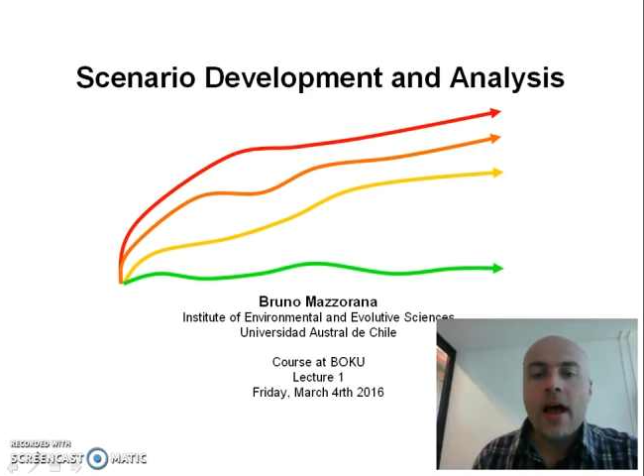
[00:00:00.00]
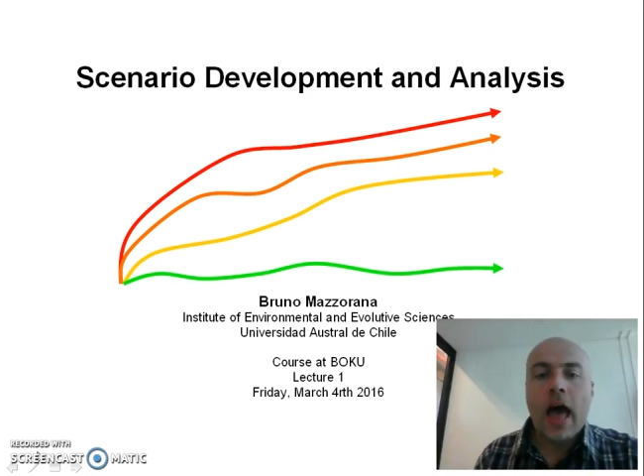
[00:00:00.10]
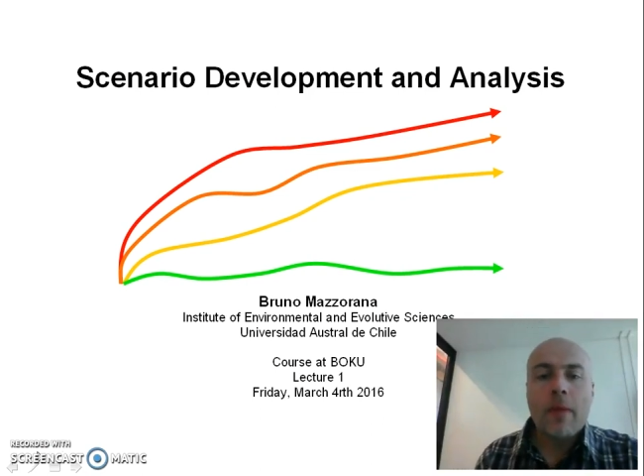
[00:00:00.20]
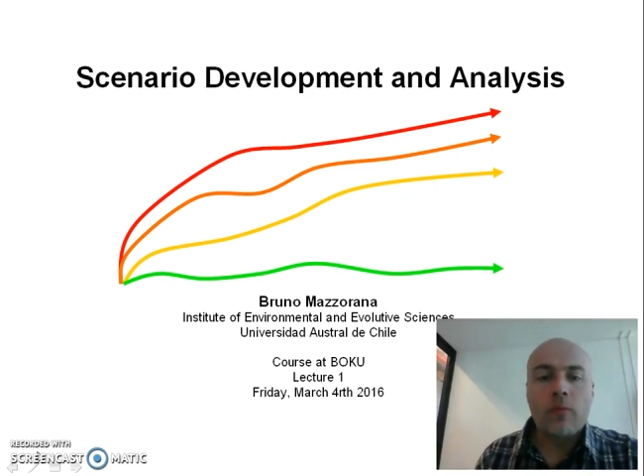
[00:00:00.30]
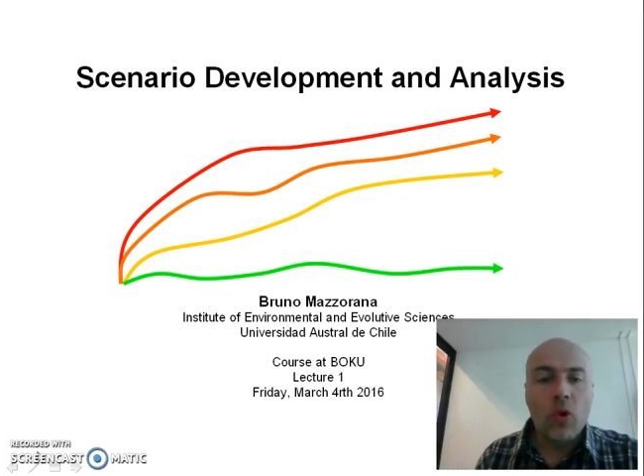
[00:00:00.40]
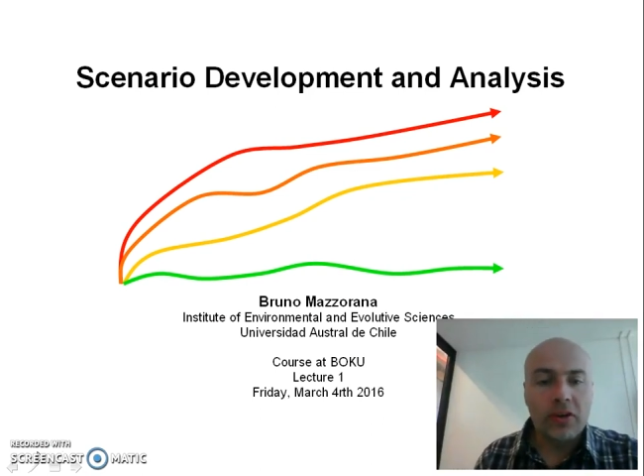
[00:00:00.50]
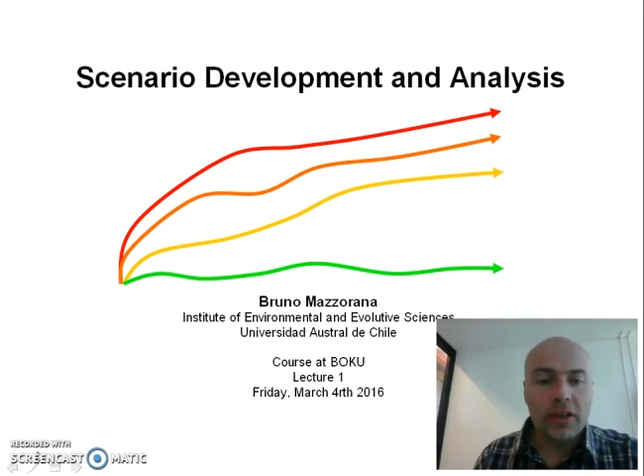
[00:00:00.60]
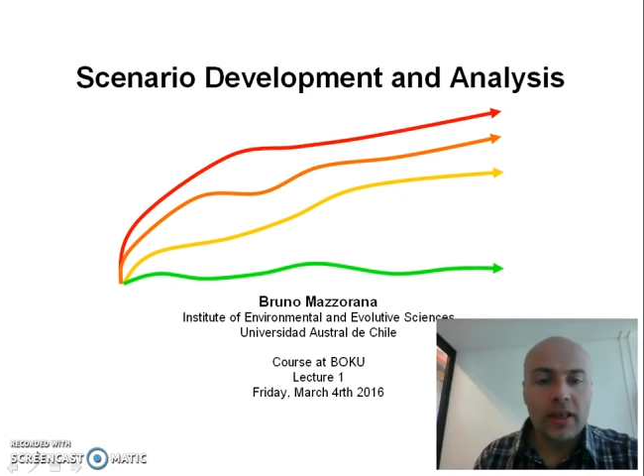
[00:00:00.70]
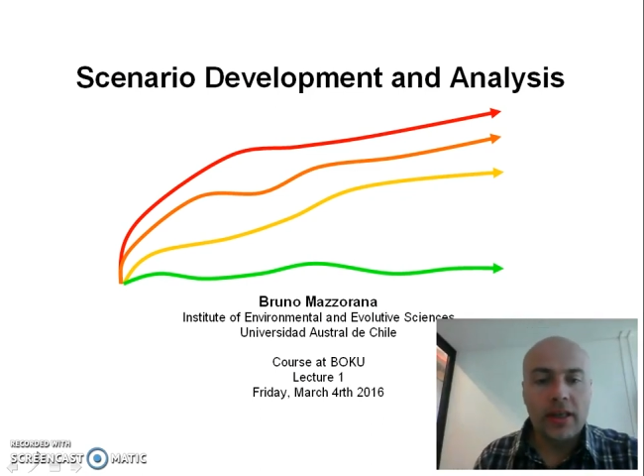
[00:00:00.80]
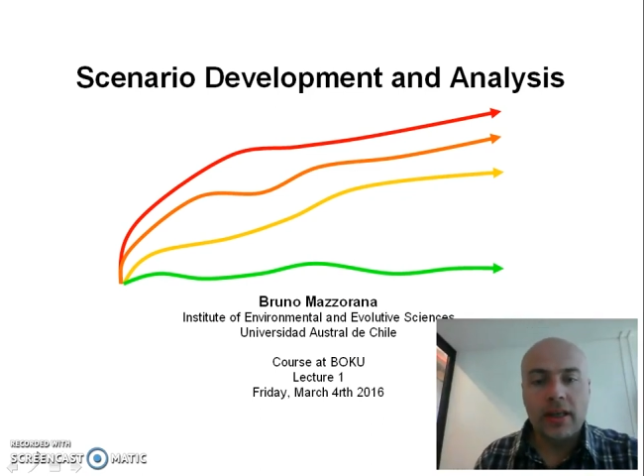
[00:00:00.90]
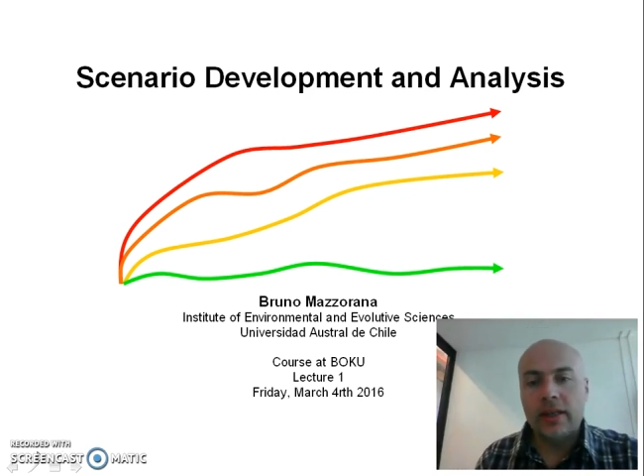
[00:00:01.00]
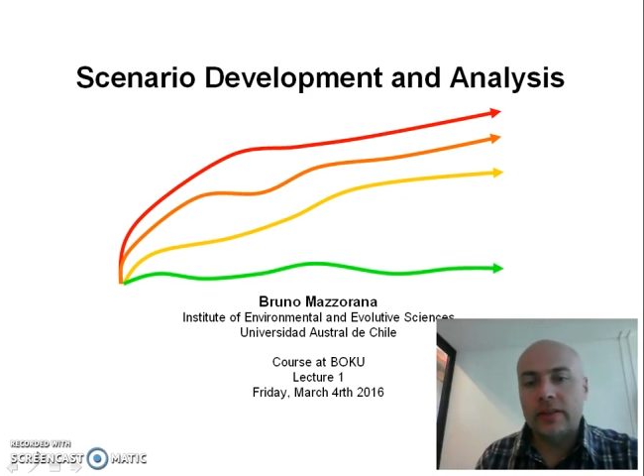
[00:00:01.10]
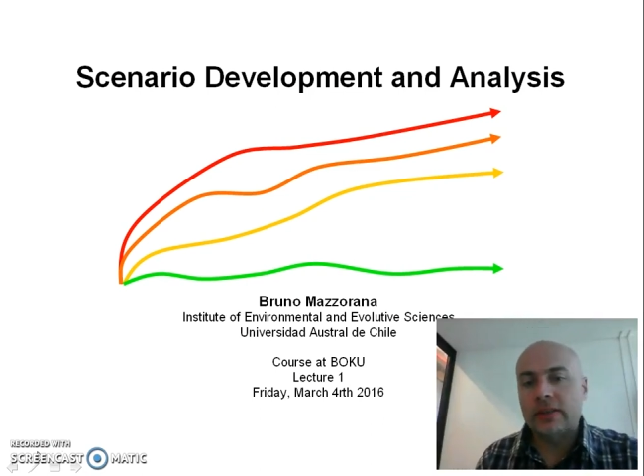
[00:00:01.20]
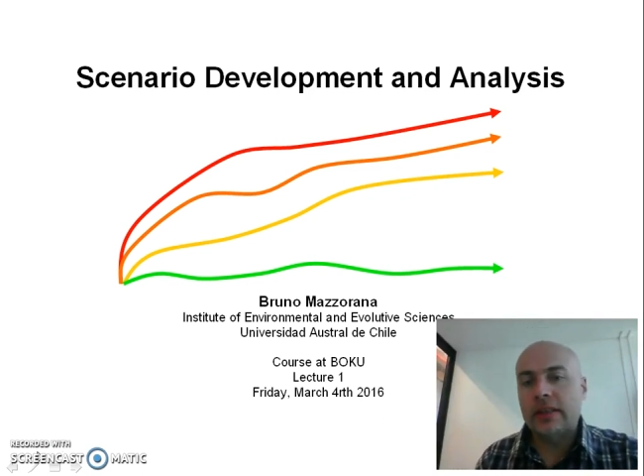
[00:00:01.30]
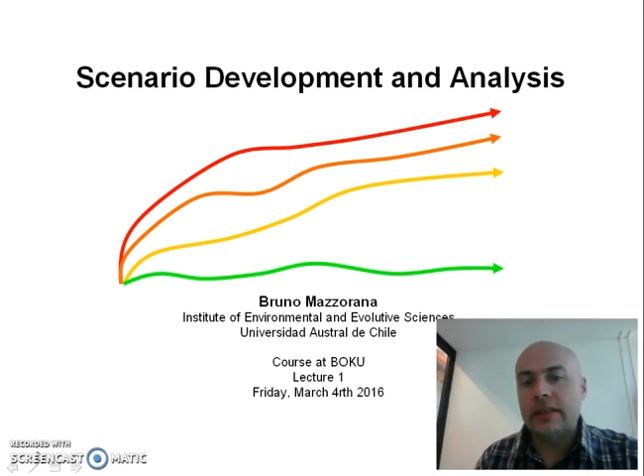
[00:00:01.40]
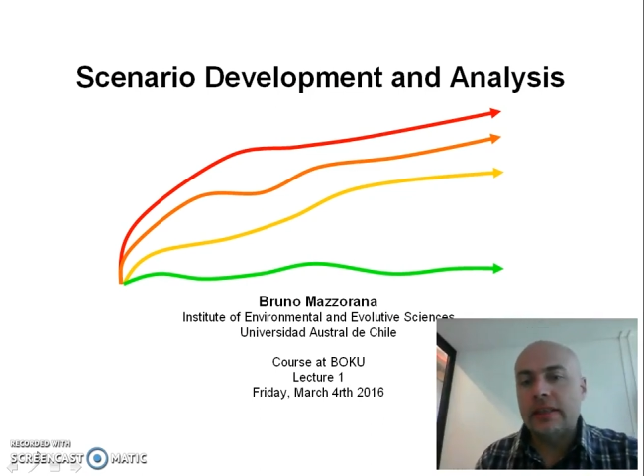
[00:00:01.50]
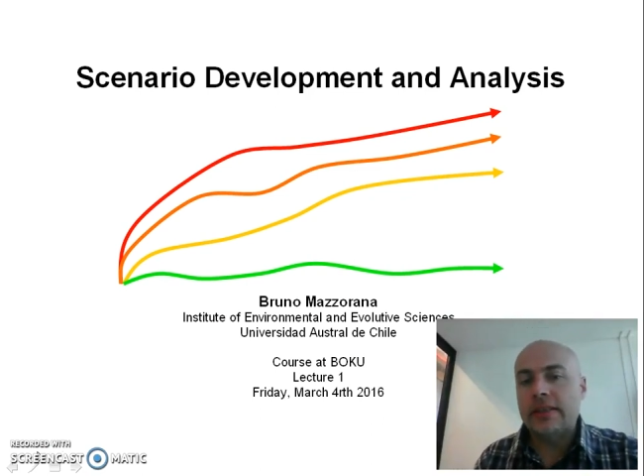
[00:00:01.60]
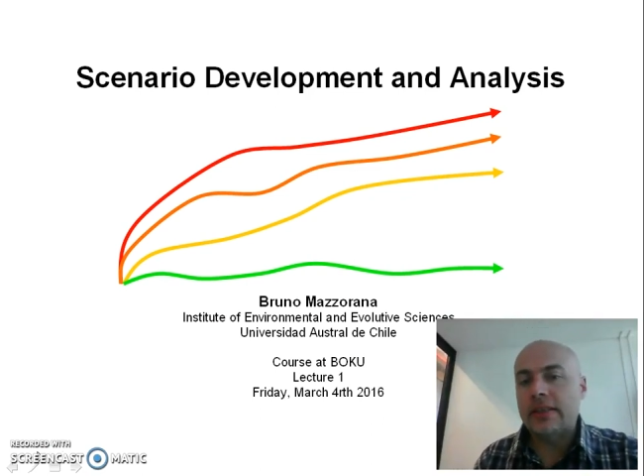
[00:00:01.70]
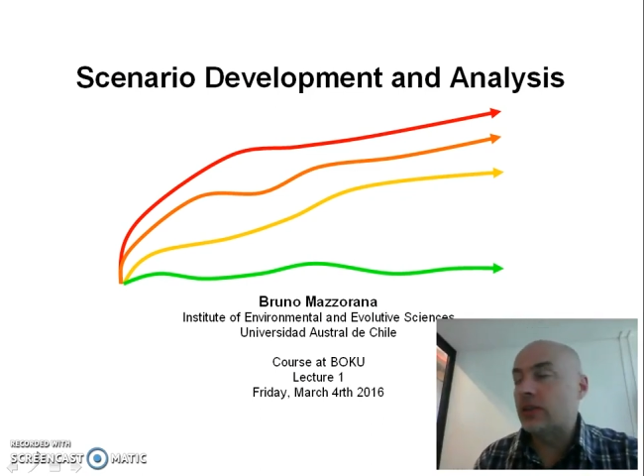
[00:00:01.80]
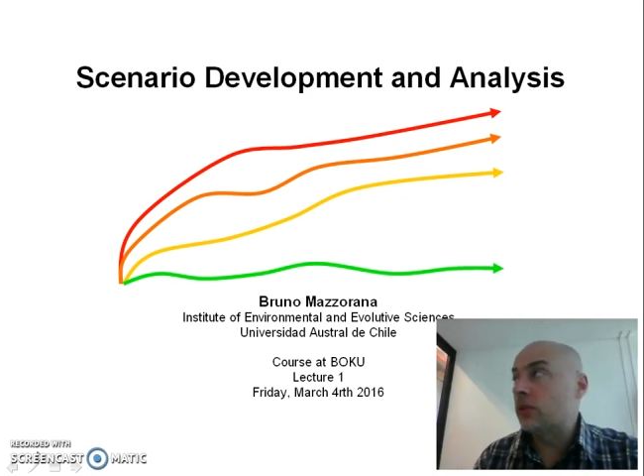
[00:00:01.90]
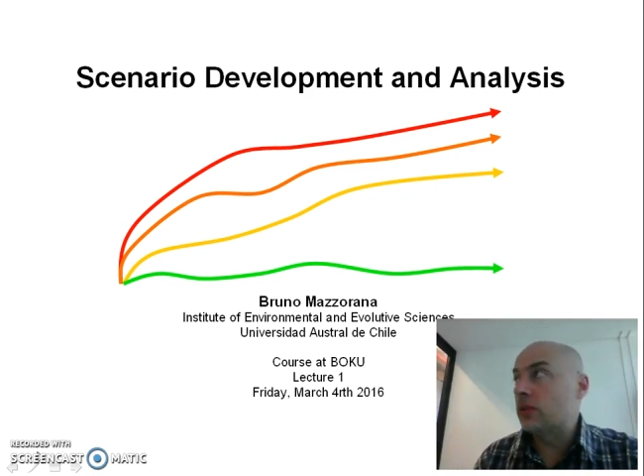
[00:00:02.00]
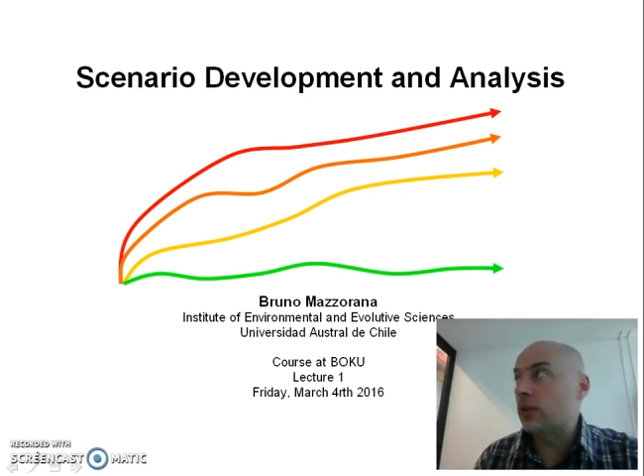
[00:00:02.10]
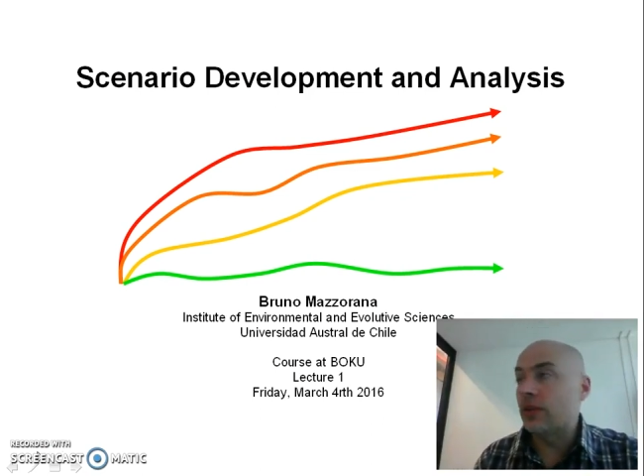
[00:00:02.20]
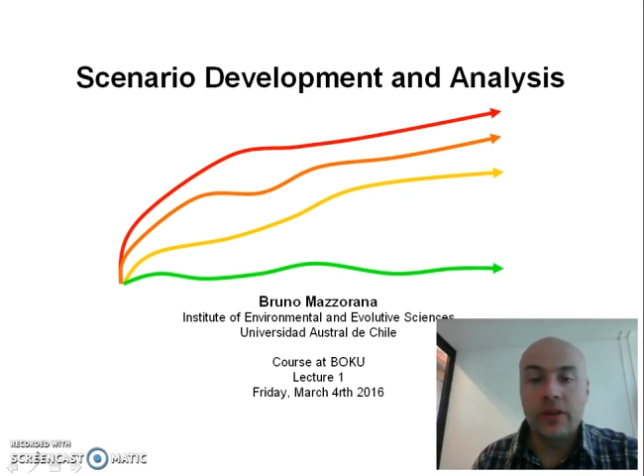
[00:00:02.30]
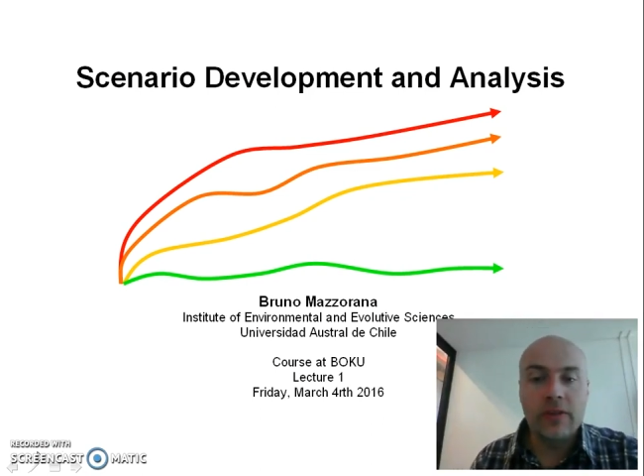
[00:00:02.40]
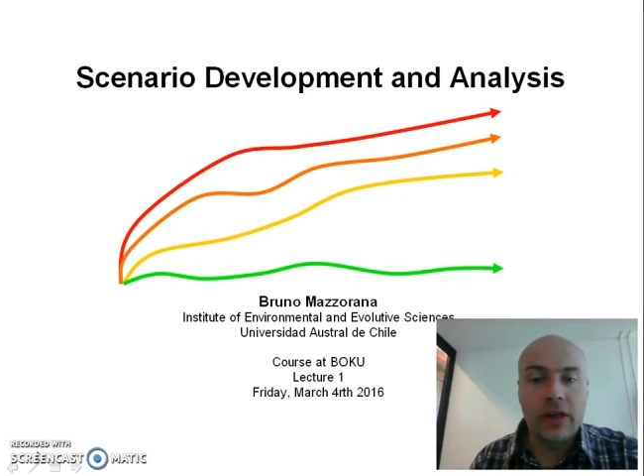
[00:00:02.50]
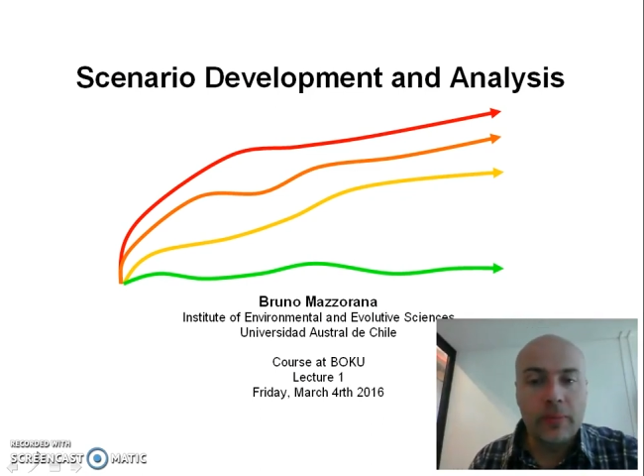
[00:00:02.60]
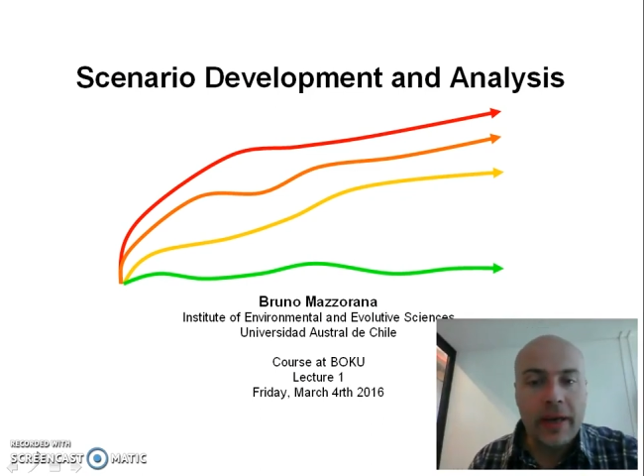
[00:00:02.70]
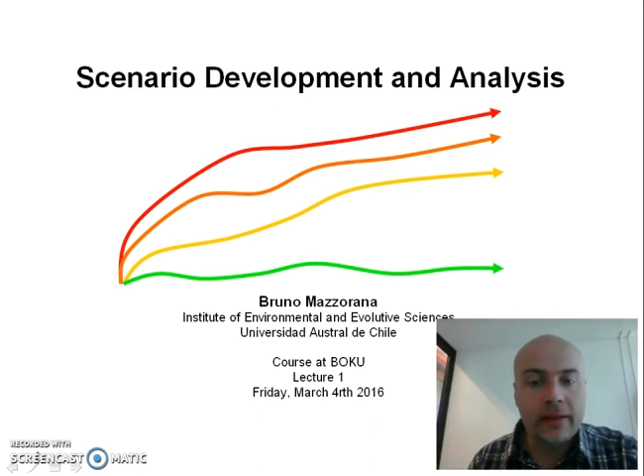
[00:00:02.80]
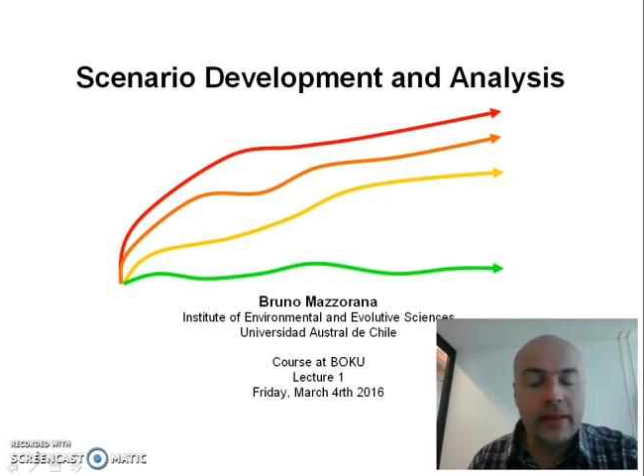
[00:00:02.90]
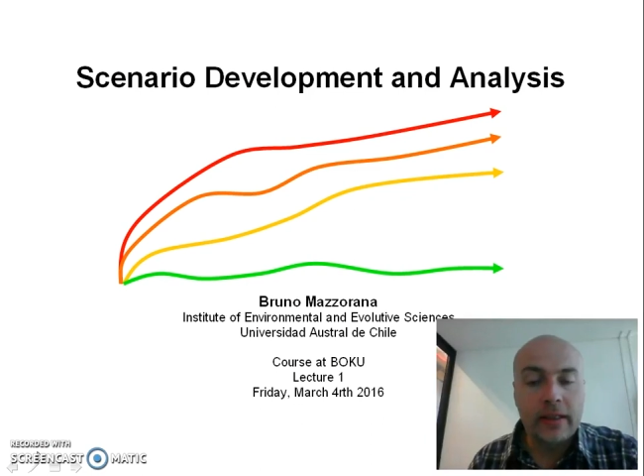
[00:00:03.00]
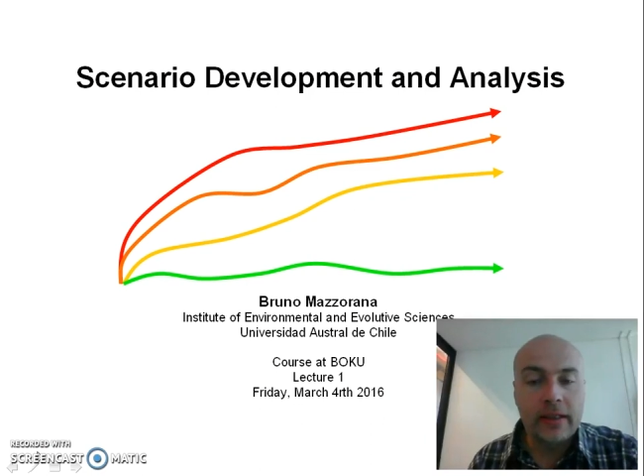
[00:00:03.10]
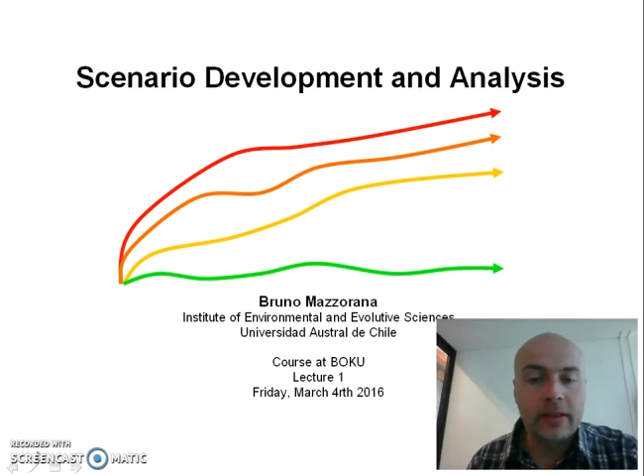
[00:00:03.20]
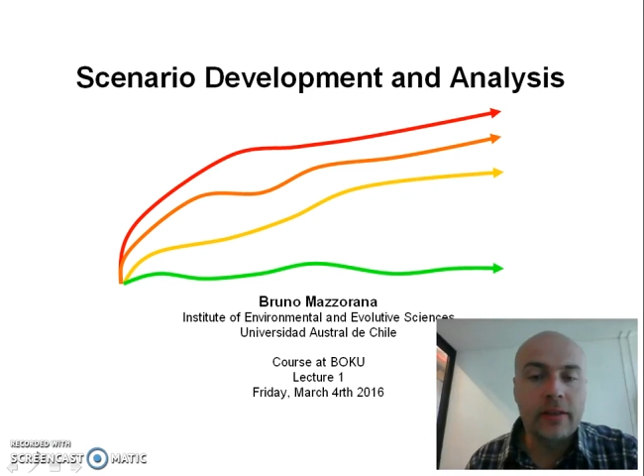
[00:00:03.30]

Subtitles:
I'm working at the Institute of Environmental and